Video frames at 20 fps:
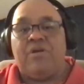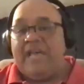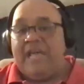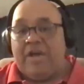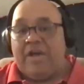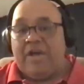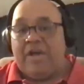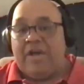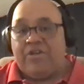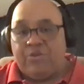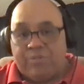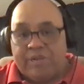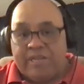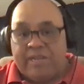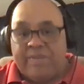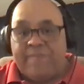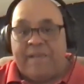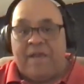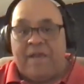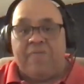How you
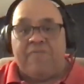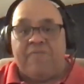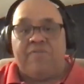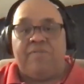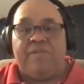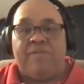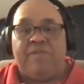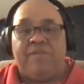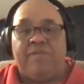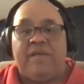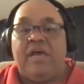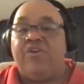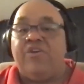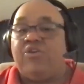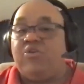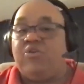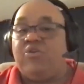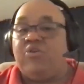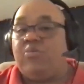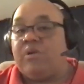rebound from that, how
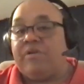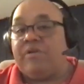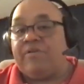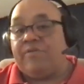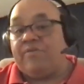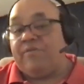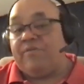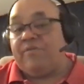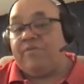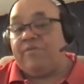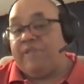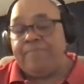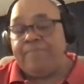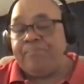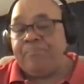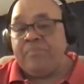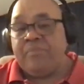you work through that.